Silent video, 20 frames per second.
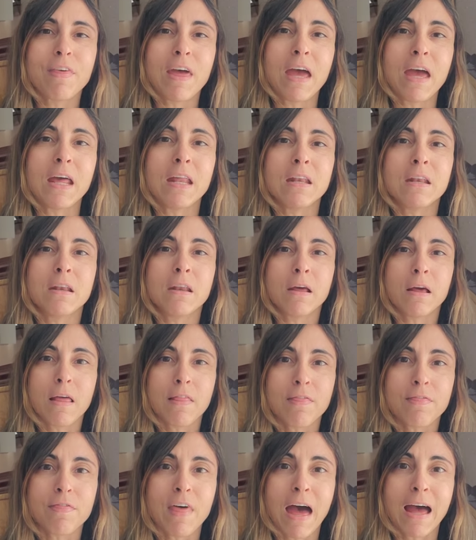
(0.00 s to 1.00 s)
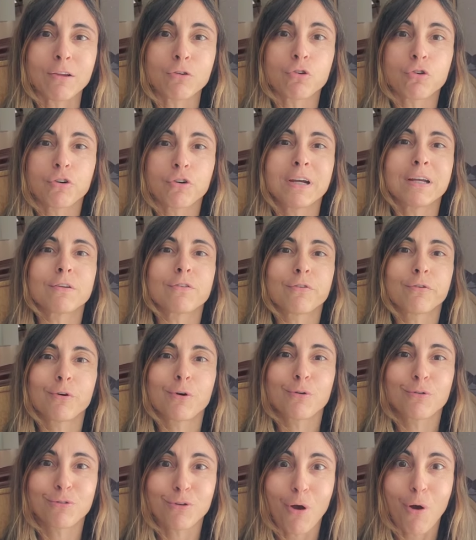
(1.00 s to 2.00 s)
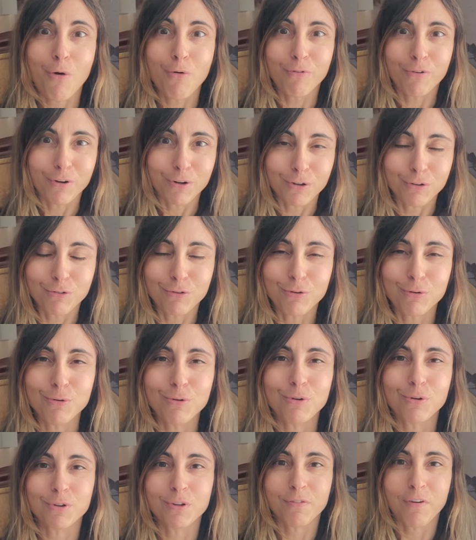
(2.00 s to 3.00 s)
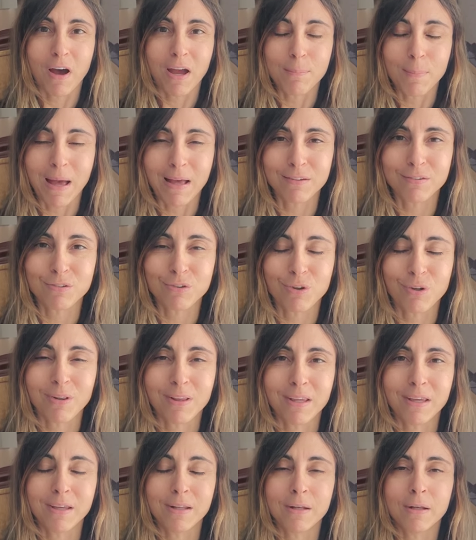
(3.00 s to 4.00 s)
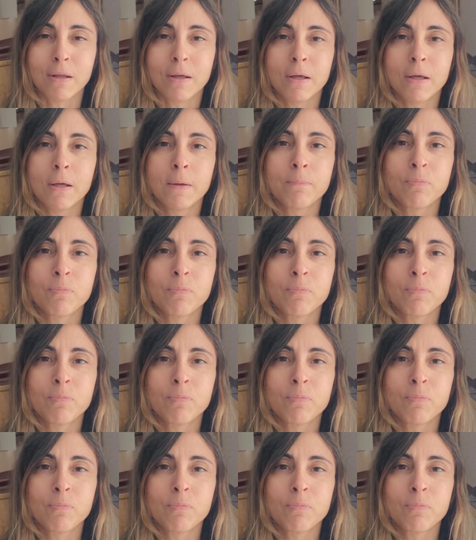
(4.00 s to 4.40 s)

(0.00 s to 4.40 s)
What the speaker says: then that transfers over to your divine masculine.